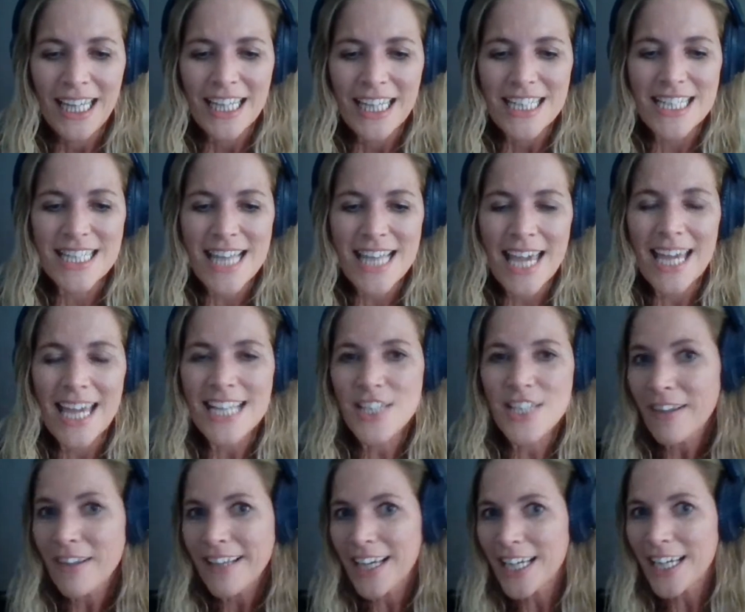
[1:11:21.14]
to say, is
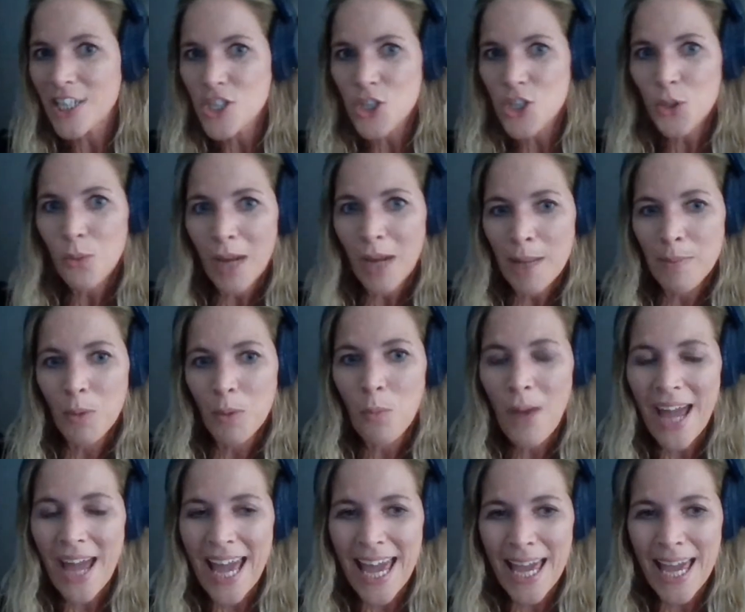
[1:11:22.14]
there anything I can do while I'm
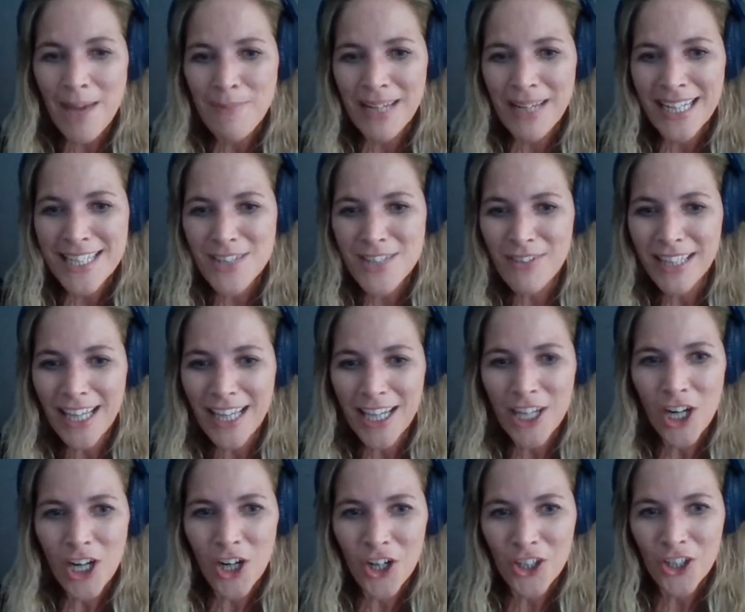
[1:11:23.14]
away? I mean, is there anything I
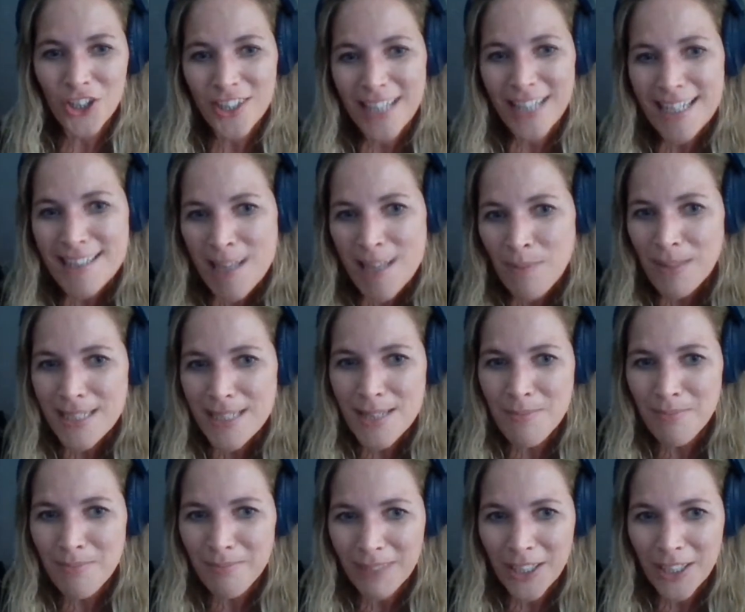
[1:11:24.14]
can learn? Could they send me
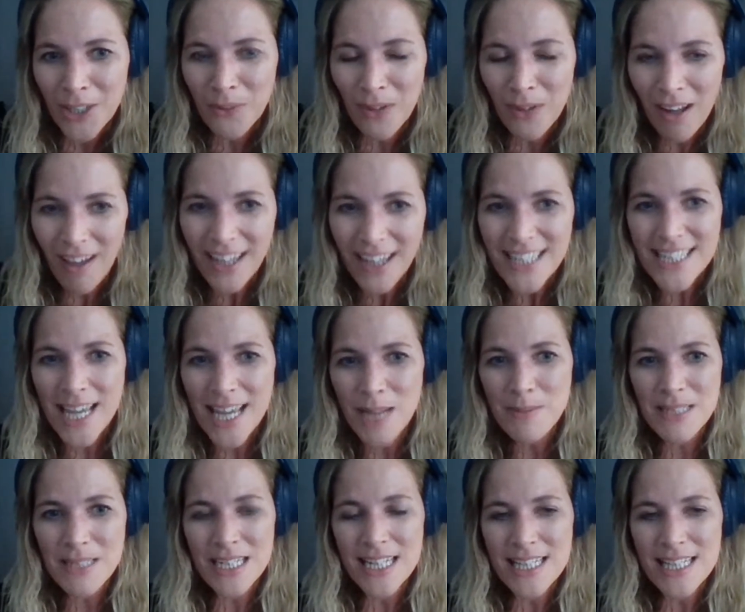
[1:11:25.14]
some, you know, line
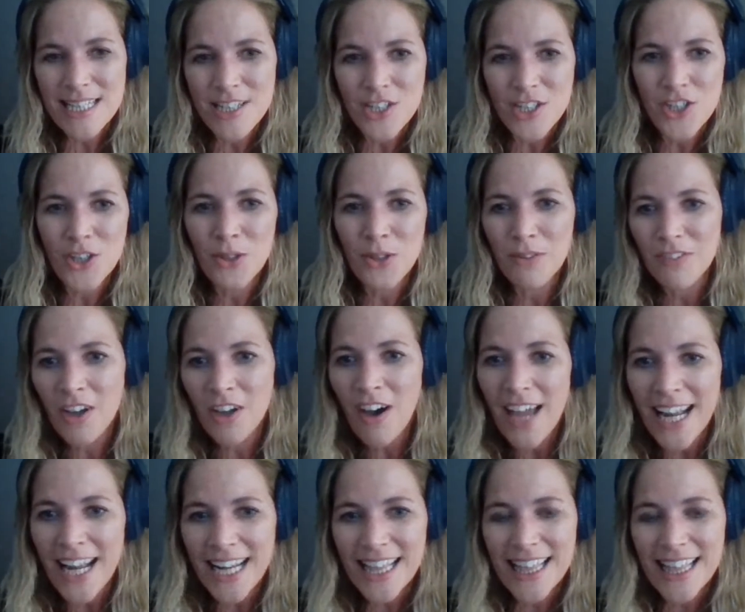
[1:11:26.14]
tapes to listen to? Have you
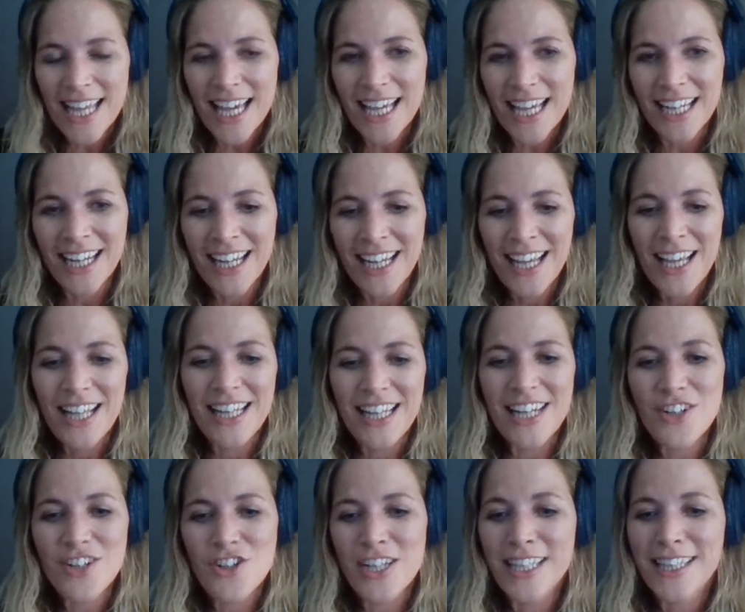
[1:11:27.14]
got anything? And
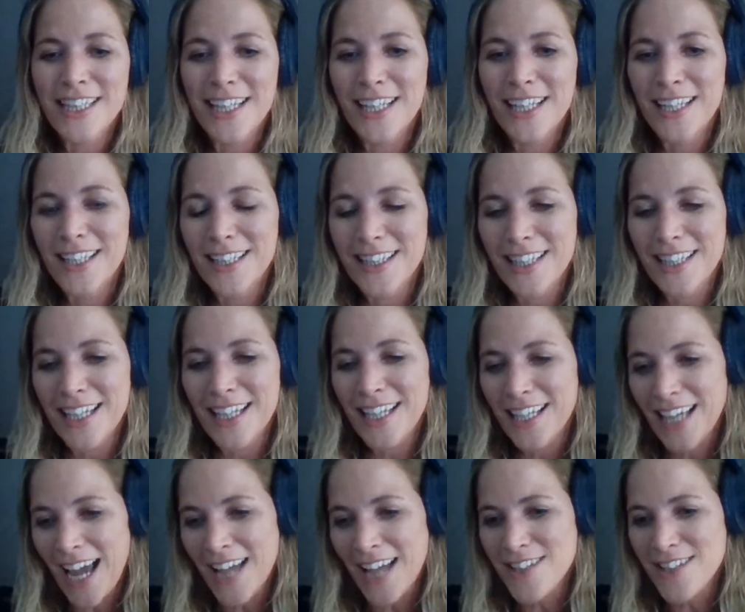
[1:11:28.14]
literally
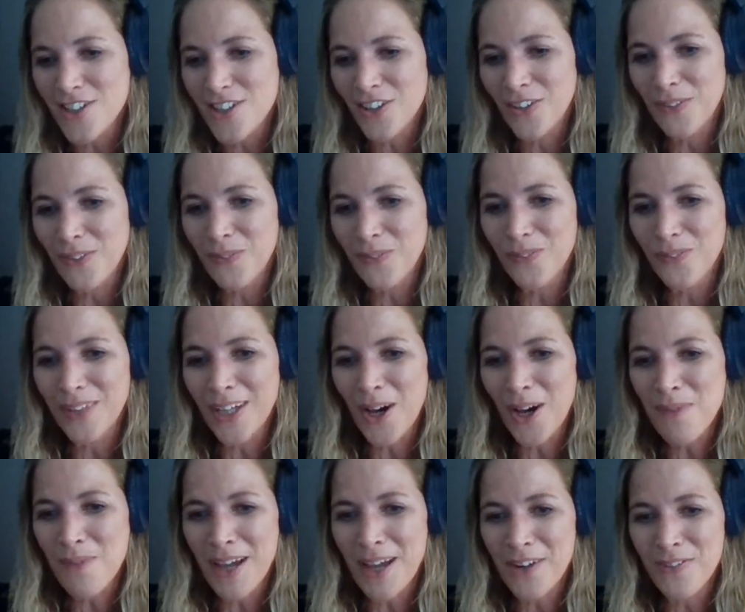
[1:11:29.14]
the answer we
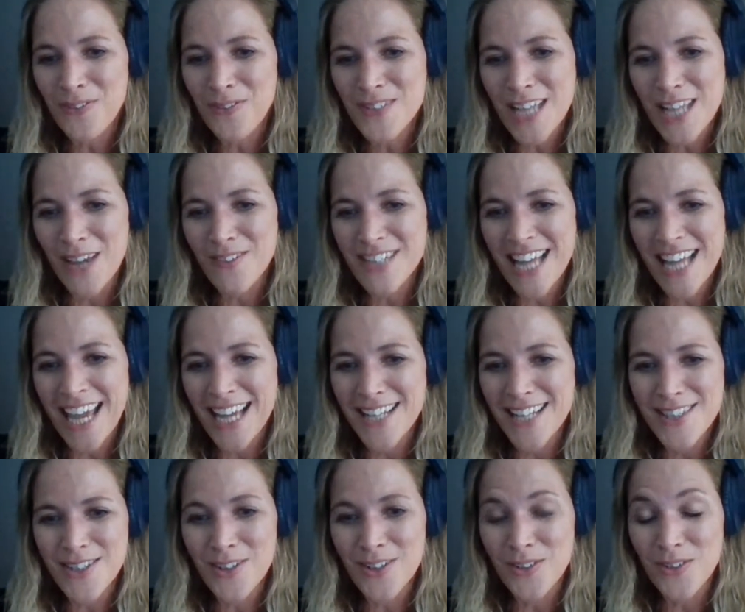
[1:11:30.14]
got back from David
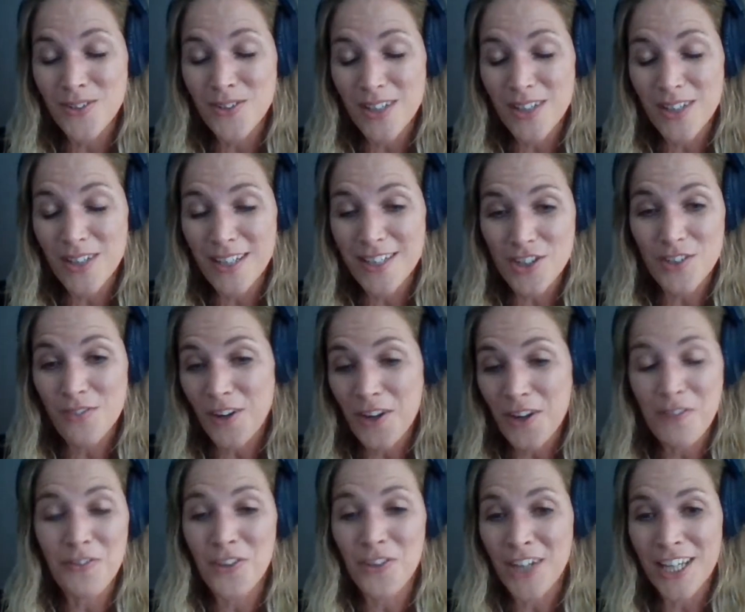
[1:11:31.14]
Hayes, who is just
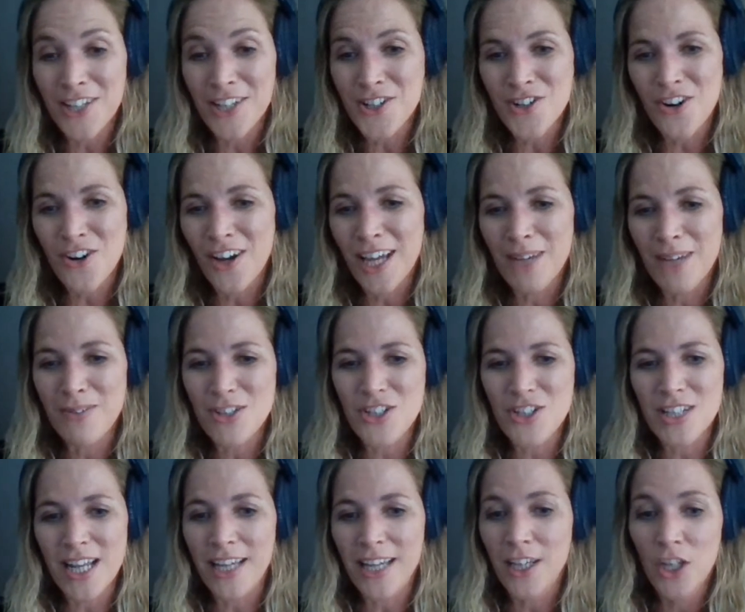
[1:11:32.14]
very funny and dry, was
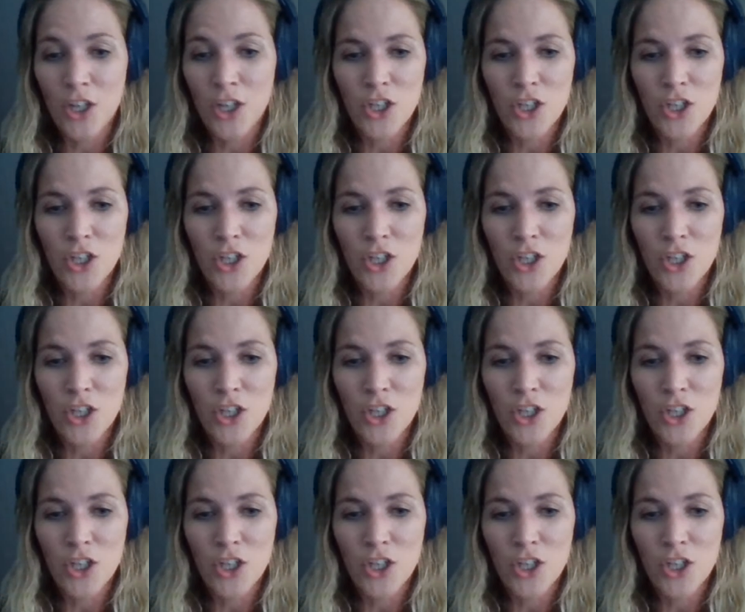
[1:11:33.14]
just like,